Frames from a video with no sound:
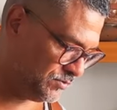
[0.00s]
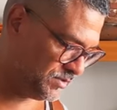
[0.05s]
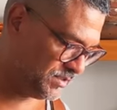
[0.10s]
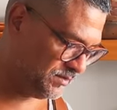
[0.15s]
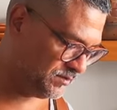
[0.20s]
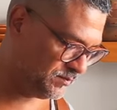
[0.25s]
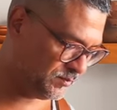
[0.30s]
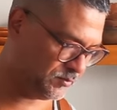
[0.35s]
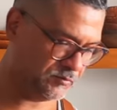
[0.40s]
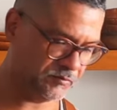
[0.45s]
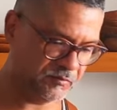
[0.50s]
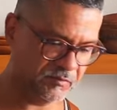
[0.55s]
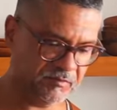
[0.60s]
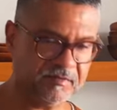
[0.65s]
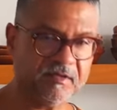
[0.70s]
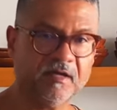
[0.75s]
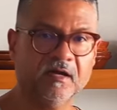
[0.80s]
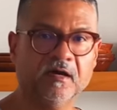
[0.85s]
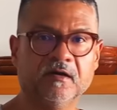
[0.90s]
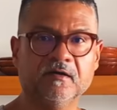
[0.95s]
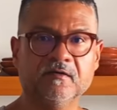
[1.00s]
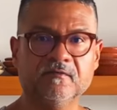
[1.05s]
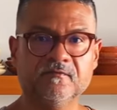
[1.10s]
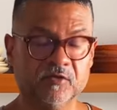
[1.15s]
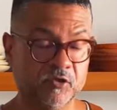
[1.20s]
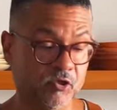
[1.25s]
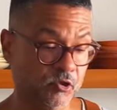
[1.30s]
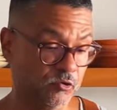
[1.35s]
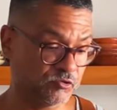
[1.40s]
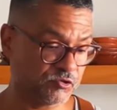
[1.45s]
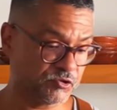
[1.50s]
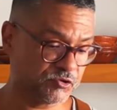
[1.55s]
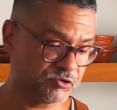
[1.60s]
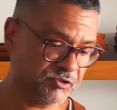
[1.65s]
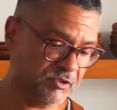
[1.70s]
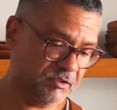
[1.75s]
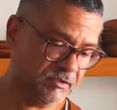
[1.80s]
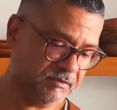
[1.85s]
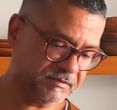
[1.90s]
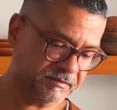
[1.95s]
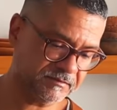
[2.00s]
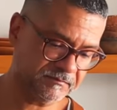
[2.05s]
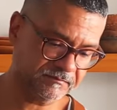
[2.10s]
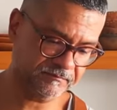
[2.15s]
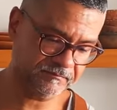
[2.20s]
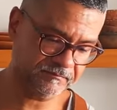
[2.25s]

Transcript: teaspoons of kosher salt.